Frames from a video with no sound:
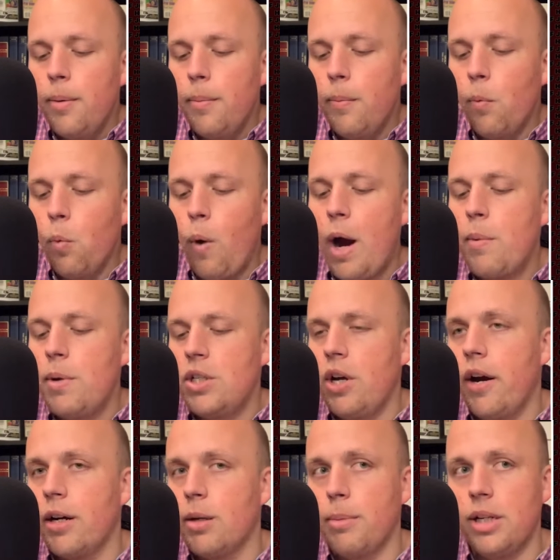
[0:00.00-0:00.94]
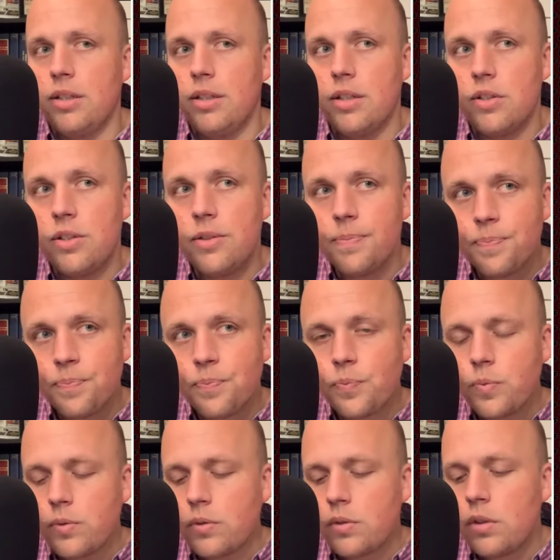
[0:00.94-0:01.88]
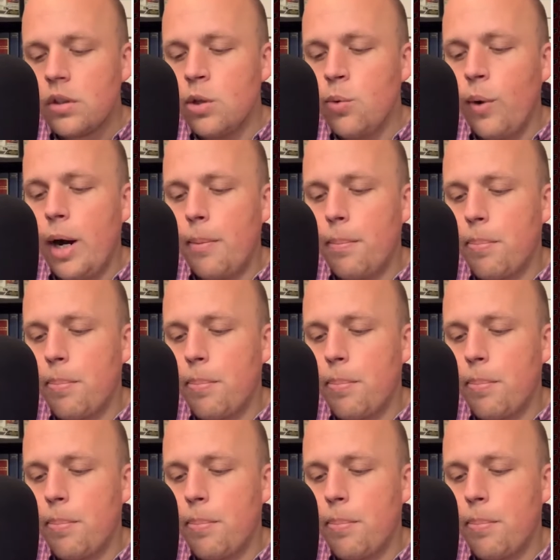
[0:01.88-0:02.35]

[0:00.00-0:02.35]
why are we talking about this? Well,